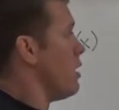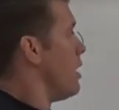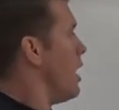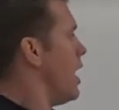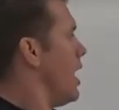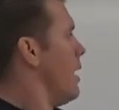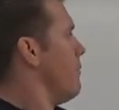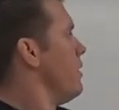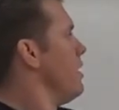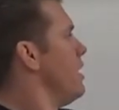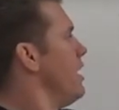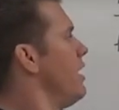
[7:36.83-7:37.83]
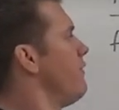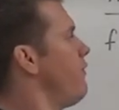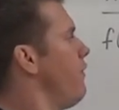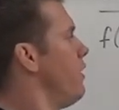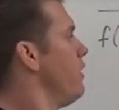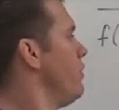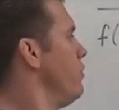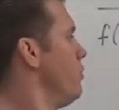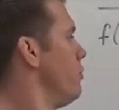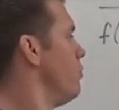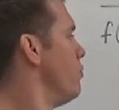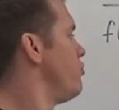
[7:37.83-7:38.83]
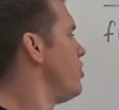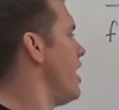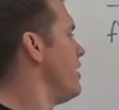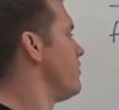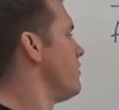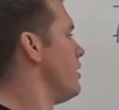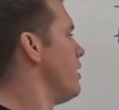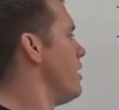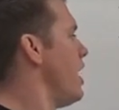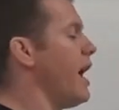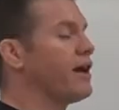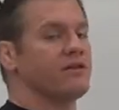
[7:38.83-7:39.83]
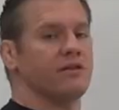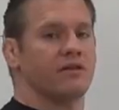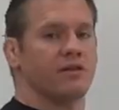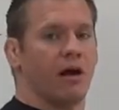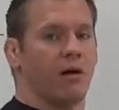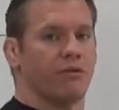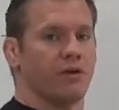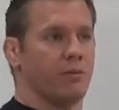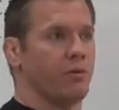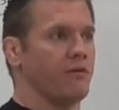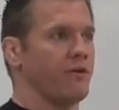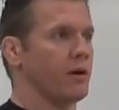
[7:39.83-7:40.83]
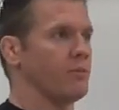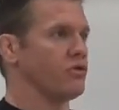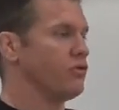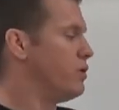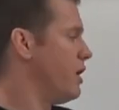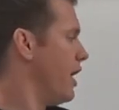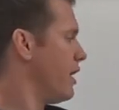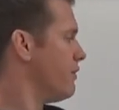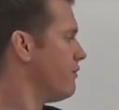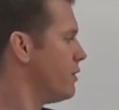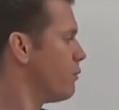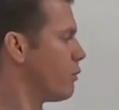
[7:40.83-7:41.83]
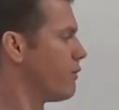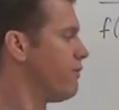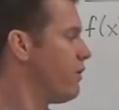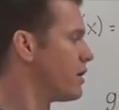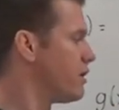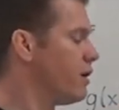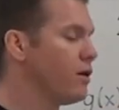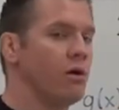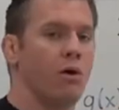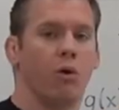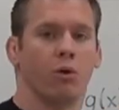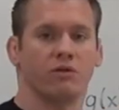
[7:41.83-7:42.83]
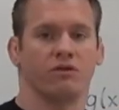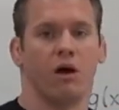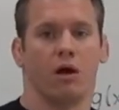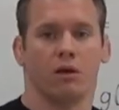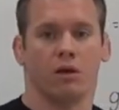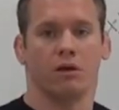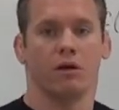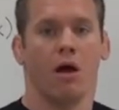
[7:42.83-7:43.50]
Um, if you change the x itself, the input variable, to a negative, it will reflect it horizontally.